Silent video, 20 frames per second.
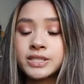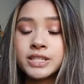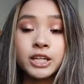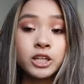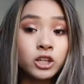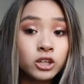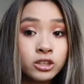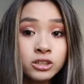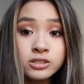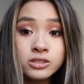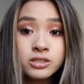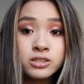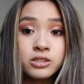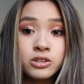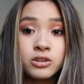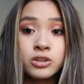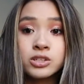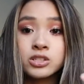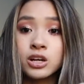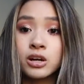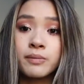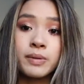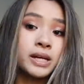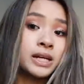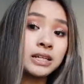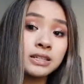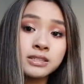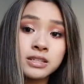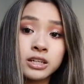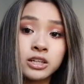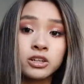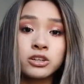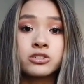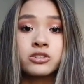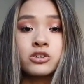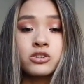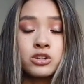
Stickers, you could start making stickers.